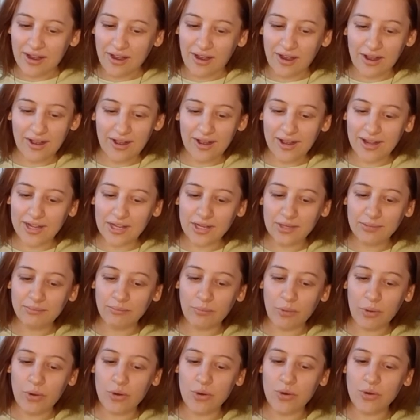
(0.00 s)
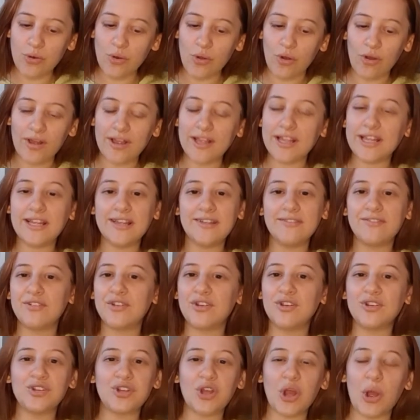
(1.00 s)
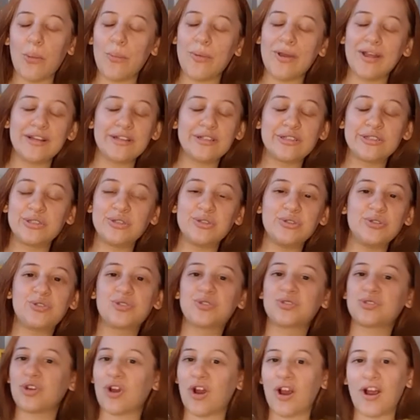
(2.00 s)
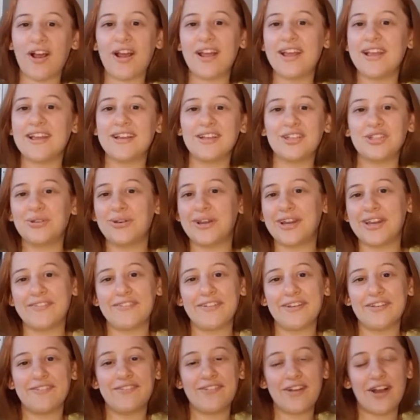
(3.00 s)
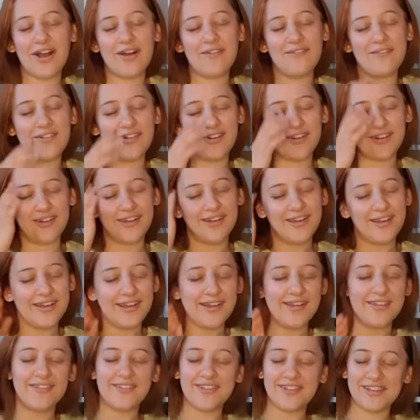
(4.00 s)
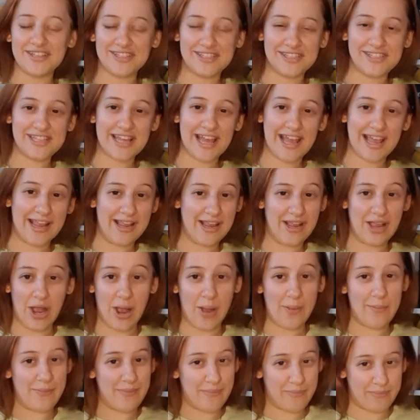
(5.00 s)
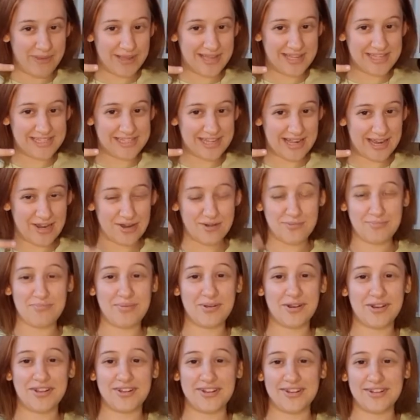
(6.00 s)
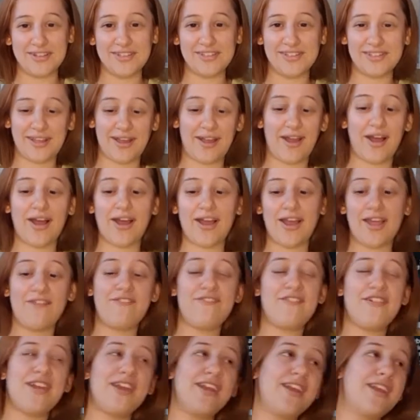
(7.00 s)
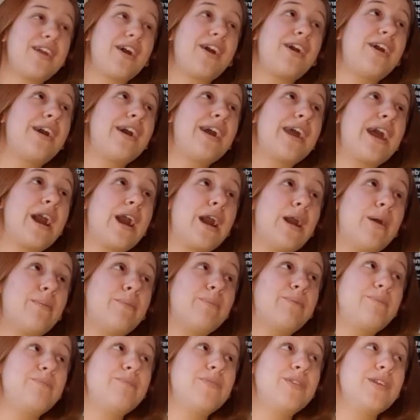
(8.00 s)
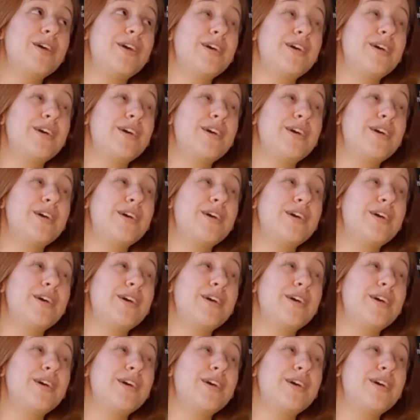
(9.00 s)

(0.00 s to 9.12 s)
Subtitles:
I'm not even going to try and do anything further than say I'm a peace out because I think I am.